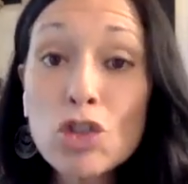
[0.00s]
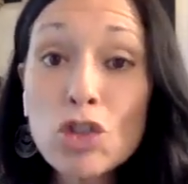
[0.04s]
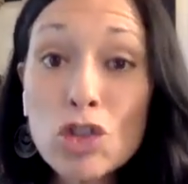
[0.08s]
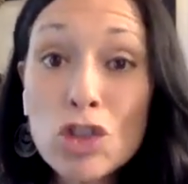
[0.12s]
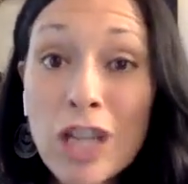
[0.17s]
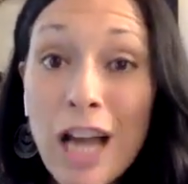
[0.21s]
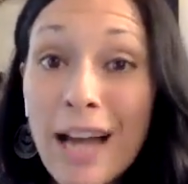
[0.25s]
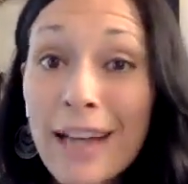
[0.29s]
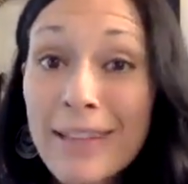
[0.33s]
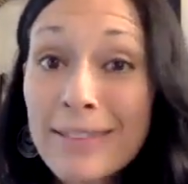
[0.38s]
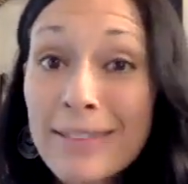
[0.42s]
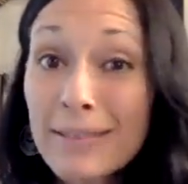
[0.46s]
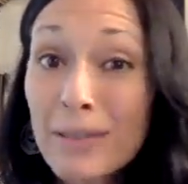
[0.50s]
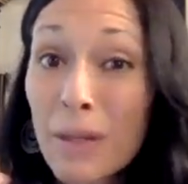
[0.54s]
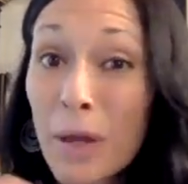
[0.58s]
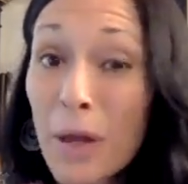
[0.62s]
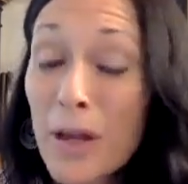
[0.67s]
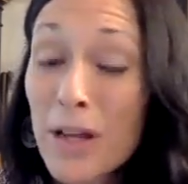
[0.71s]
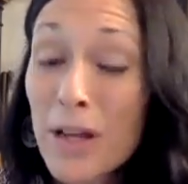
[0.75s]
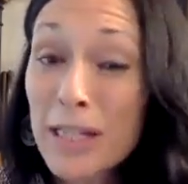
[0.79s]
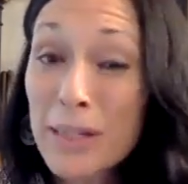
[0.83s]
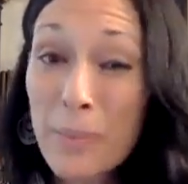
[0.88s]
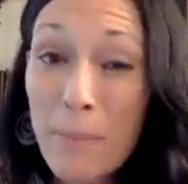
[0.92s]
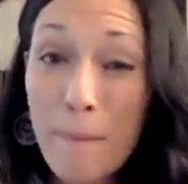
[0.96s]
just
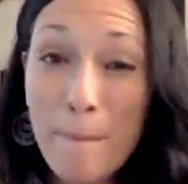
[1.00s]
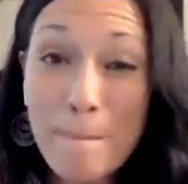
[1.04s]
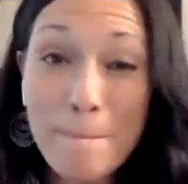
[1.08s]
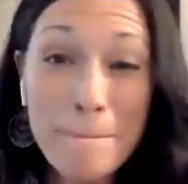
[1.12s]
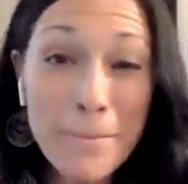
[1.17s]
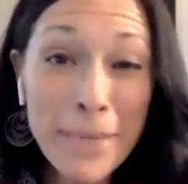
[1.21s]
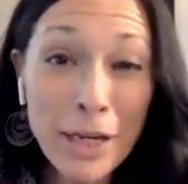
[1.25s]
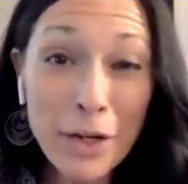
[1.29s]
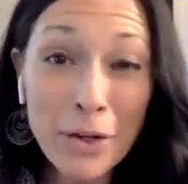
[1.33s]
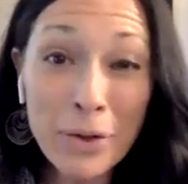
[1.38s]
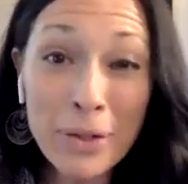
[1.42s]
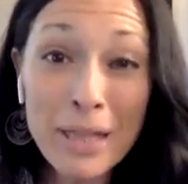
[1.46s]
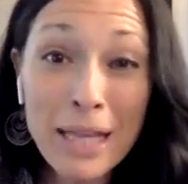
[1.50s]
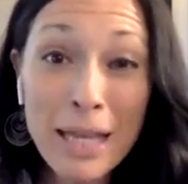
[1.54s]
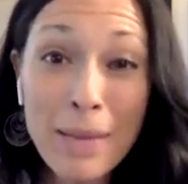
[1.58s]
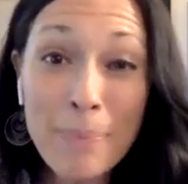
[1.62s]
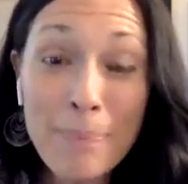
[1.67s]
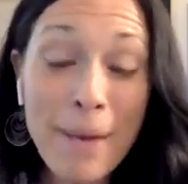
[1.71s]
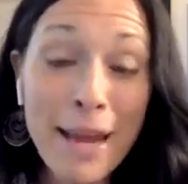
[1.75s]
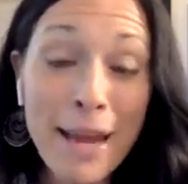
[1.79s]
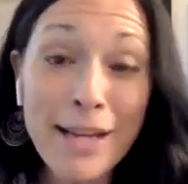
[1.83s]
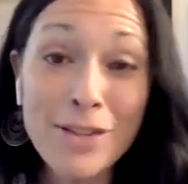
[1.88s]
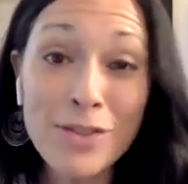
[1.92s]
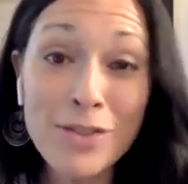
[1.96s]

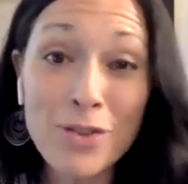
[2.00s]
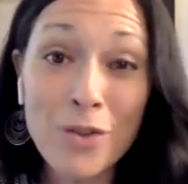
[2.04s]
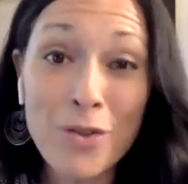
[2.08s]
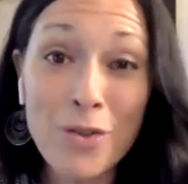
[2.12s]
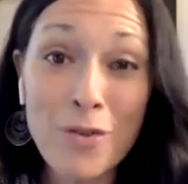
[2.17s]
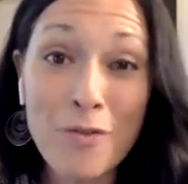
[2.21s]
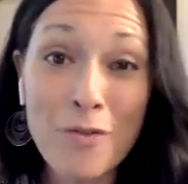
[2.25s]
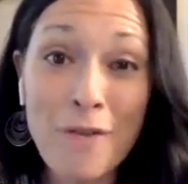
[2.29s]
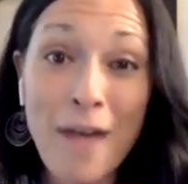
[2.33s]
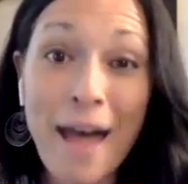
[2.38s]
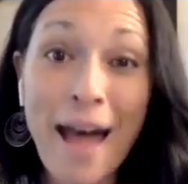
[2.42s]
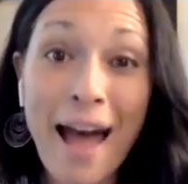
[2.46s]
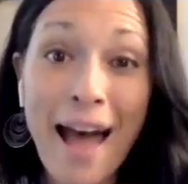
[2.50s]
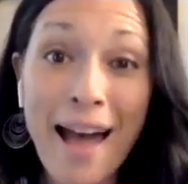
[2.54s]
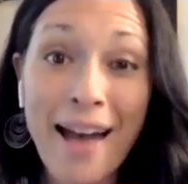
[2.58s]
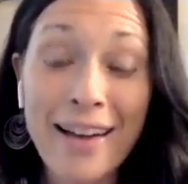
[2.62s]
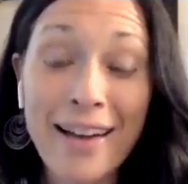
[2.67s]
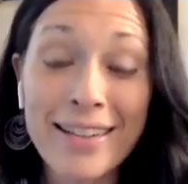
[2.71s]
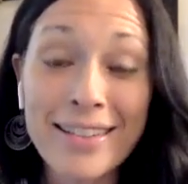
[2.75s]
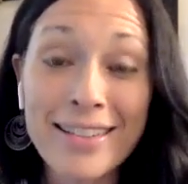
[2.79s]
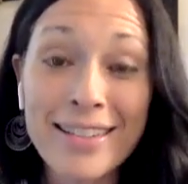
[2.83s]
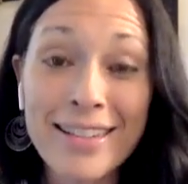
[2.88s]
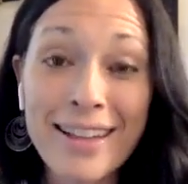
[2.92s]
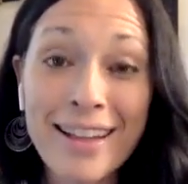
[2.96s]
merely based on the
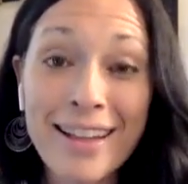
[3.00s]
fact